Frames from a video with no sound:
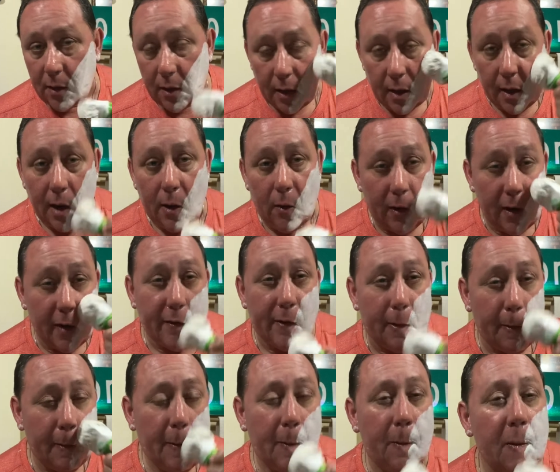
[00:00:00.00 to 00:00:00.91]

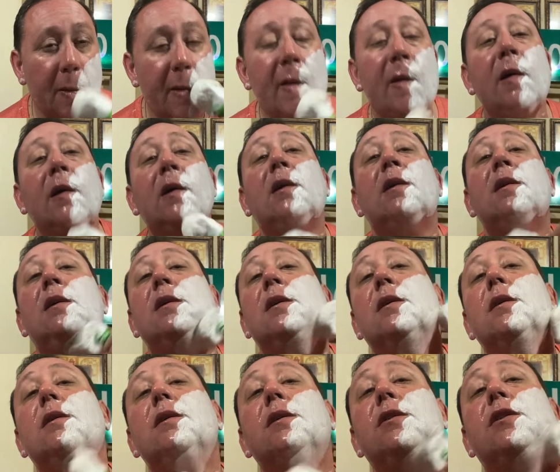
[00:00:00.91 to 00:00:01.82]
However,
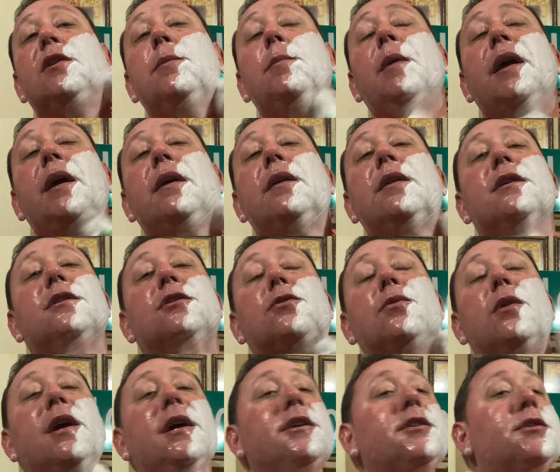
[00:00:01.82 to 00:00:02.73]
to make this
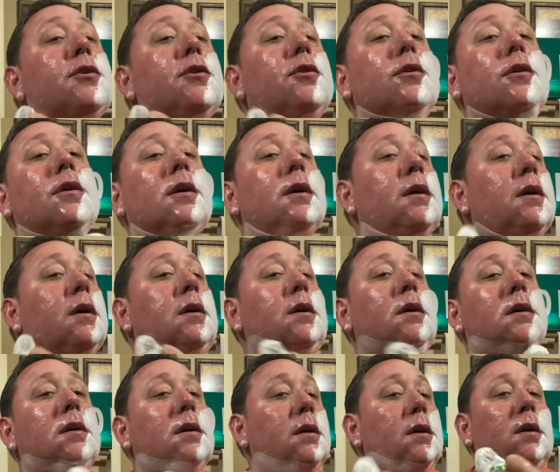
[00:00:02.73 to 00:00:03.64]
razor
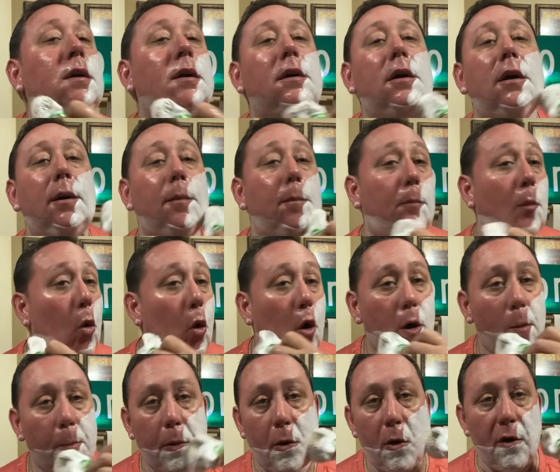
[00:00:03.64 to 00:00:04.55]

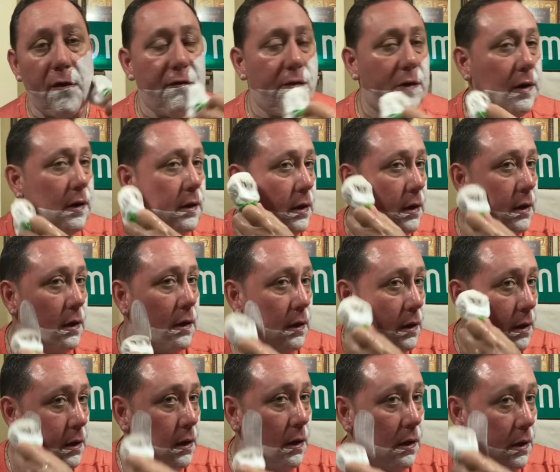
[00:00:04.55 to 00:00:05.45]
more perfect,
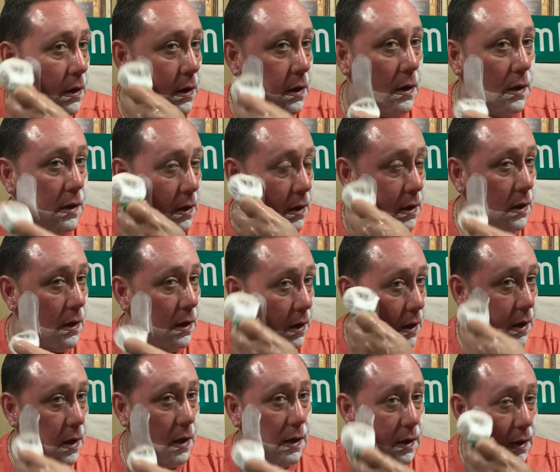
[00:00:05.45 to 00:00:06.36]

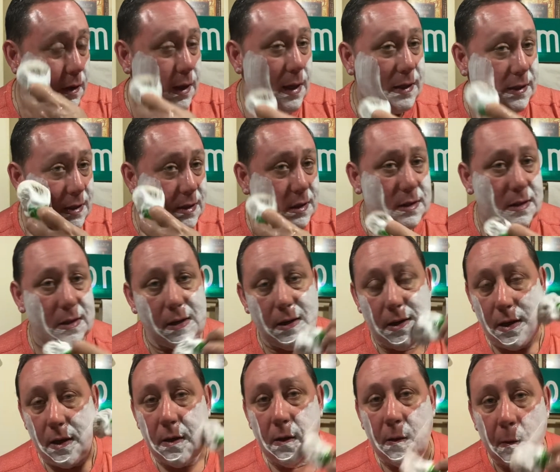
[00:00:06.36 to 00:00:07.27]
that's
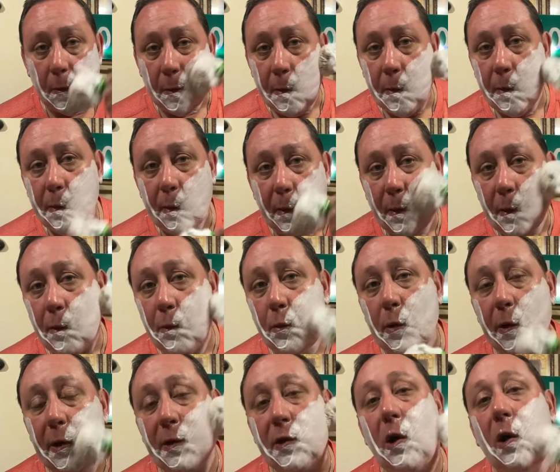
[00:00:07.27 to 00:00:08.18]
a
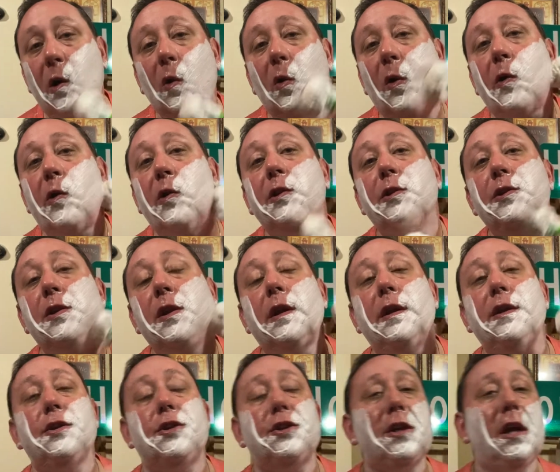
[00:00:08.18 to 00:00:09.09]
pretty tall order.
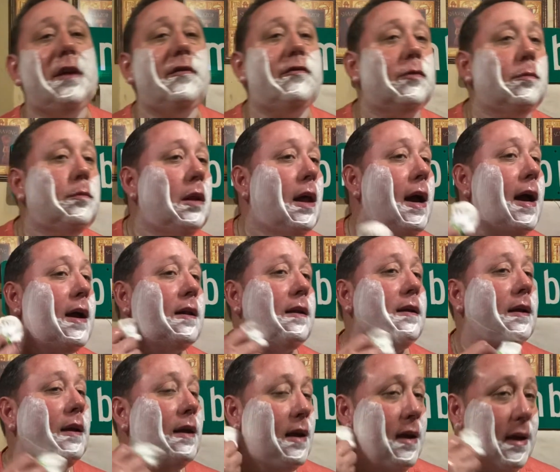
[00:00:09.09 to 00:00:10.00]
And Shane from
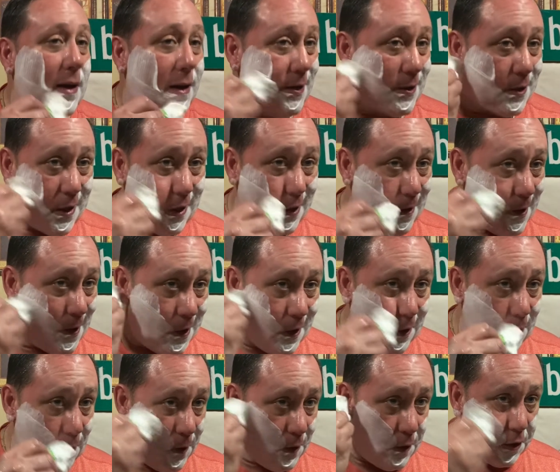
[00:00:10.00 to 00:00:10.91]
Blackland has
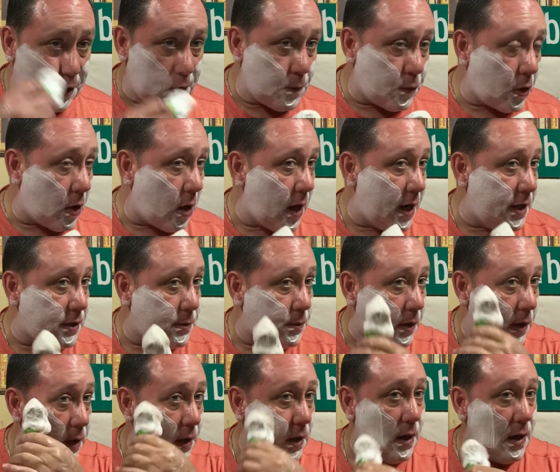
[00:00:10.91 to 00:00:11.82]
continued to surprise
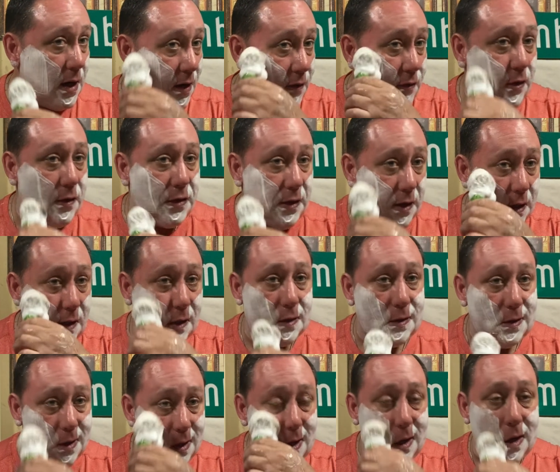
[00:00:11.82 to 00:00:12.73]
me in everything he's
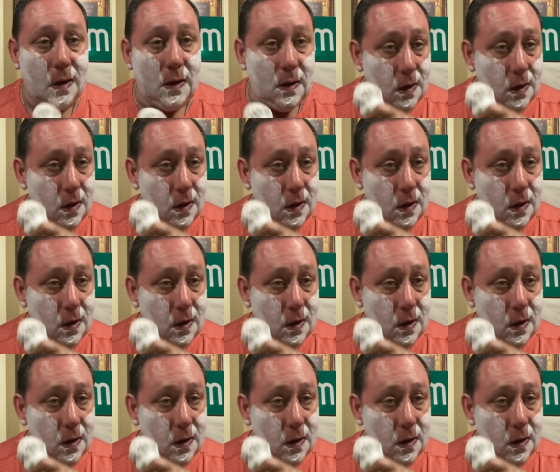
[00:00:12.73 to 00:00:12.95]
done.